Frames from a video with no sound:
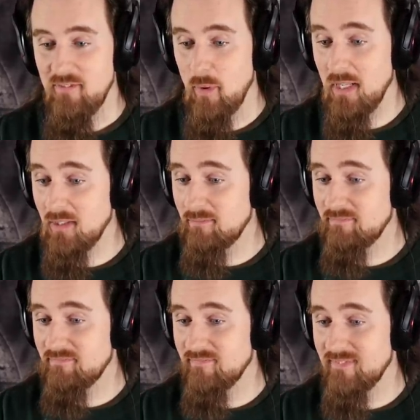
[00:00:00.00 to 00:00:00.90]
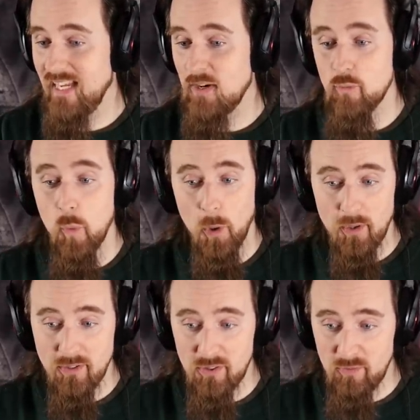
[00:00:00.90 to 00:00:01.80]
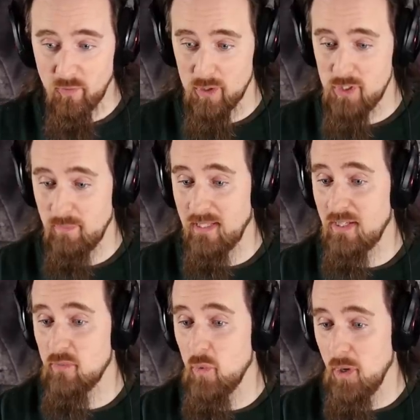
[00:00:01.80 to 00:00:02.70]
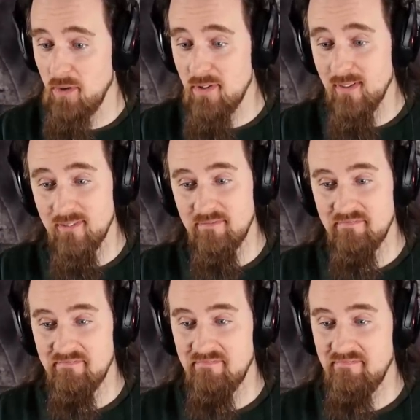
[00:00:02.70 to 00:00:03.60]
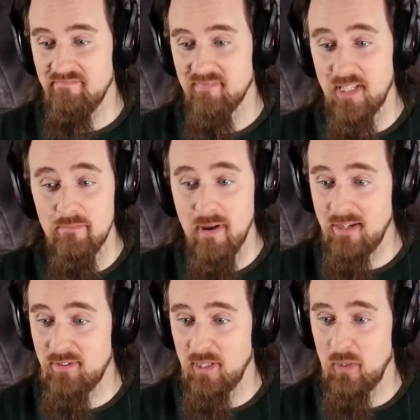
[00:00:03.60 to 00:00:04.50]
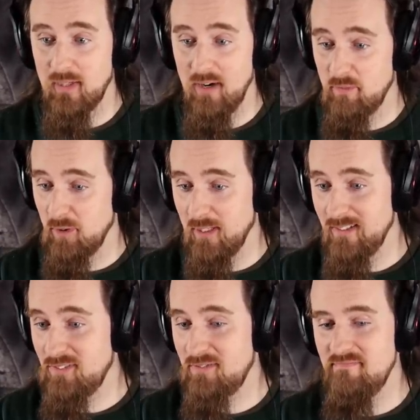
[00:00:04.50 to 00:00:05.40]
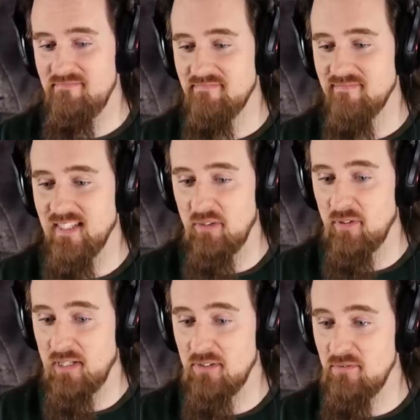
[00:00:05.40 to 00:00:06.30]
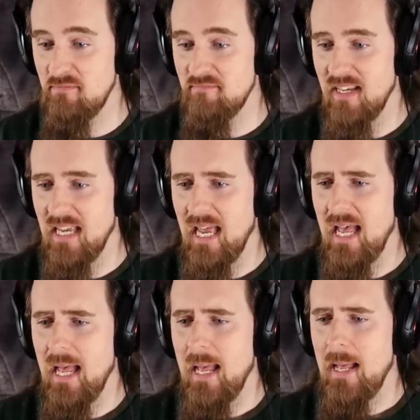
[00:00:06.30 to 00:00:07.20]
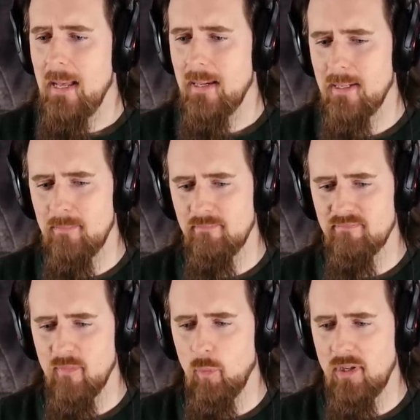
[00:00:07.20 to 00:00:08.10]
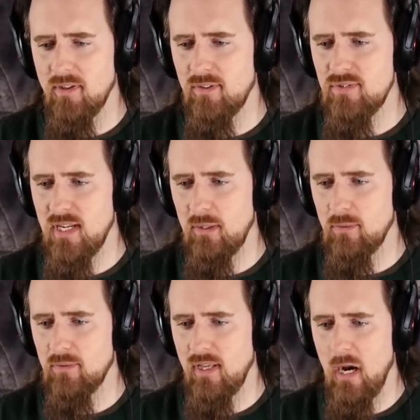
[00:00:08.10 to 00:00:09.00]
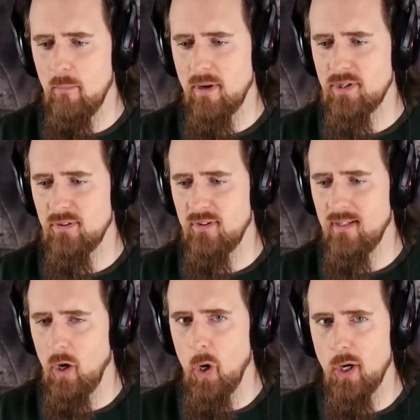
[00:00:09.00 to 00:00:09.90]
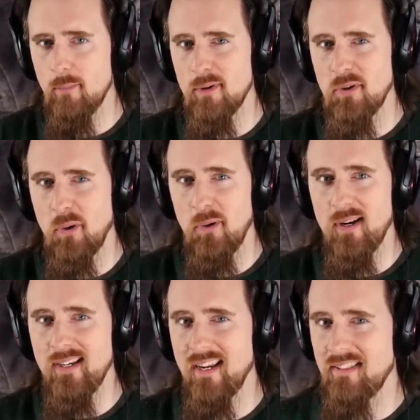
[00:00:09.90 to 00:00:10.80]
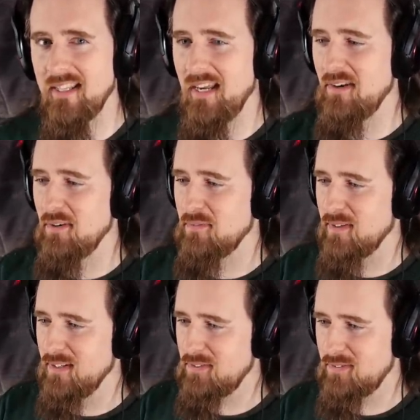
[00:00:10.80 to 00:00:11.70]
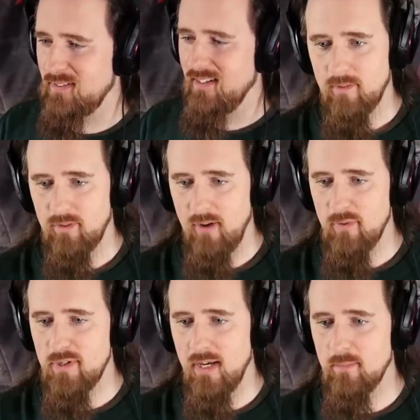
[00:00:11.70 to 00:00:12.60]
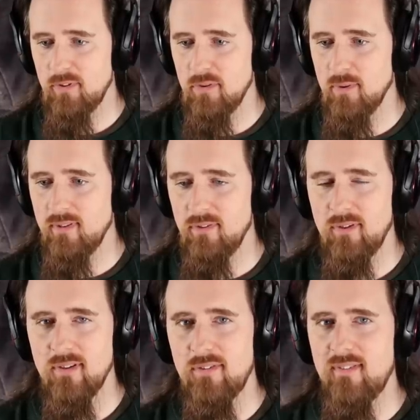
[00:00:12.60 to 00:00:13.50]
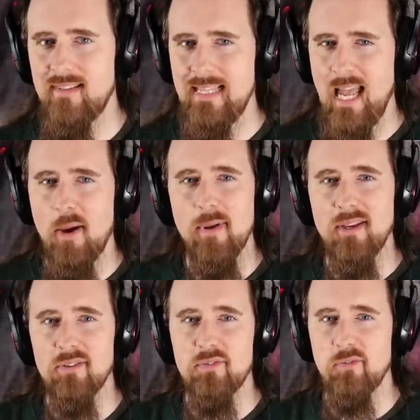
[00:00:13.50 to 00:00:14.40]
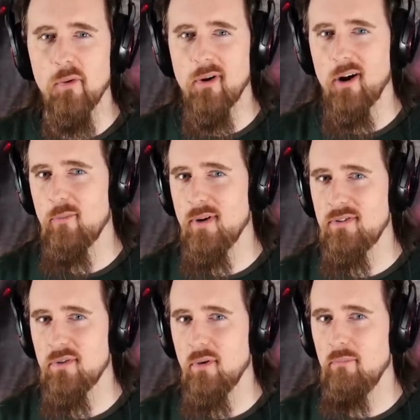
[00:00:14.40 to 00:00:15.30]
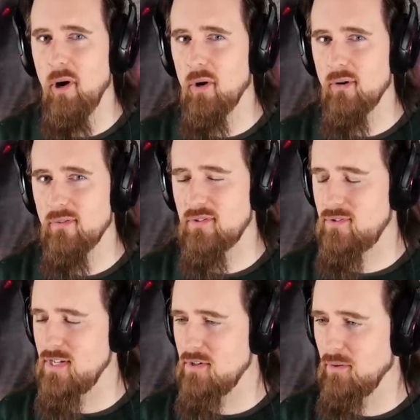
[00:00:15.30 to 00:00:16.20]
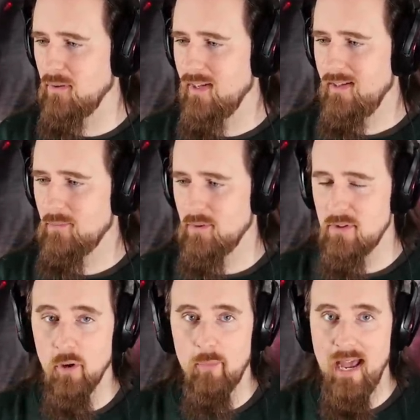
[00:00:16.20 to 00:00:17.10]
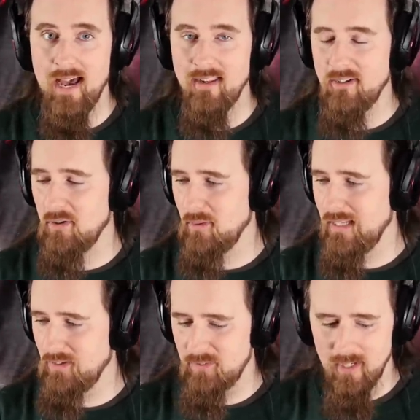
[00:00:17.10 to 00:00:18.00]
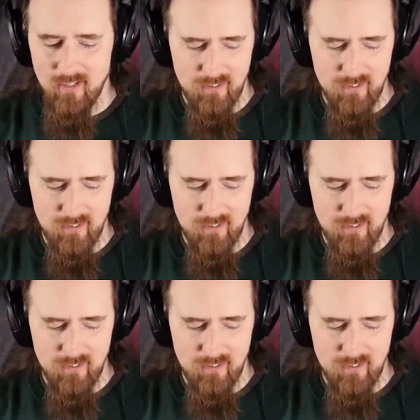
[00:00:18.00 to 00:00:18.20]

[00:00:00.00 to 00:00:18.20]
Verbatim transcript: Well, it works for splitting wood. He makes it look effortless and effective. What he doesn't tell you is how much his arm is hurting at the end of this. Because every time he's doing this, he's slamming his forearm into a bar of steel, with no padding, no less.